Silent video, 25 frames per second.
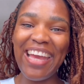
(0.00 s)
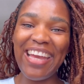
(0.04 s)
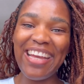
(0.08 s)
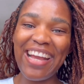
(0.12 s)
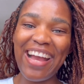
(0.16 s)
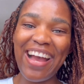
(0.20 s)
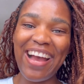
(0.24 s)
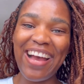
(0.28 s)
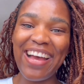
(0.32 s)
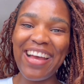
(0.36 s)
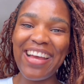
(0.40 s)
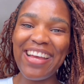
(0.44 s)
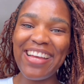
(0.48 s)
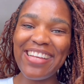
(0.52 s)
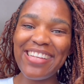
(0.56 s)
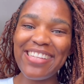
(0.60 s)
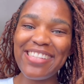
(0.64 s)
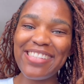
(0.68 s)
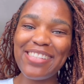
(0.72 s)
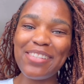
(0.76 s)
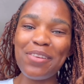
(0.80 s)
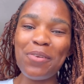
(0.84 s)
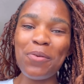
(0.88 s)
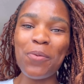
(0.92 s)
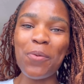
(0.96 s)

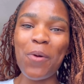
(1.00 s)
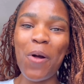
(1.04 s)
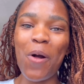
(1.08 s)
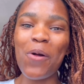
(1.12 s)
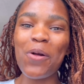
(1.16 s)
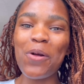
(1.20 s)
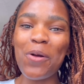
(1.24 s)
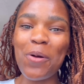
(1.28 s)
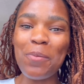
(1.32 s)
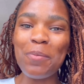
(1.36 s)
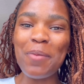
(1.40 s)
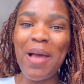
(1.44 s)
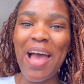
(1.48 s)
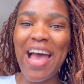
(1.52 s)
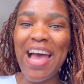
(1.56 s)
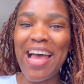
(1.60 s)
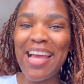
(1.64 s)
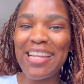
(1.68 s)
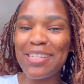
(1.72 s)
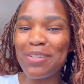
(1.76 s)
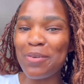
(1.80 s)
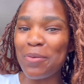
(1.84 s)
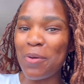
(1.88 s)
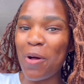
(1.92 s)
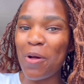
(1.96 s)
guys, welcome
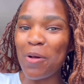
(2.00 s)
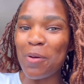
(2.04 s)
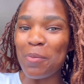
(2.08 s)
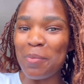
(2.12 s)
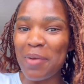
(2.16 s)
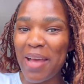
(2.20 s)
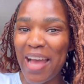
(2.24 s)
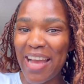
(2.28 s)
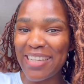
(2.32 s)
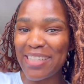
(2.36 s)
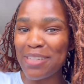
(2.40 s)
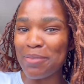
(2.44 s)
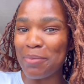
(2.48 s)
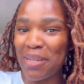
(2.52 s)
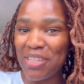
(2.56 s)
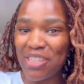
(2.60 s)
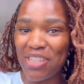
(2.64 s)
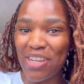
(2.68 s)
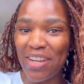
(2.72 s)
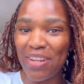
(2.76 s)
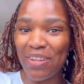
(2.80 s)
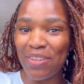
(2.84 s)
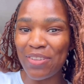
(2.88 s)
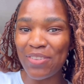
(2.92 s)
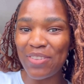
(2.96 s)
back to my channel.